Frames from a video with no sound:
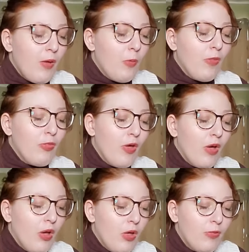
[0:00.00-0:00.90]
with
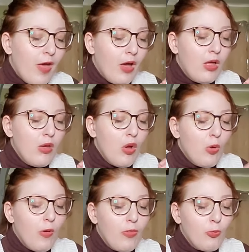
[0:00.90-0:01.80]
the
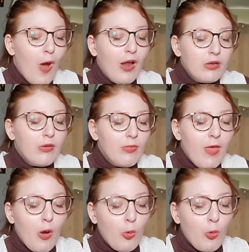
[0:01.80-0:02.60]
with what the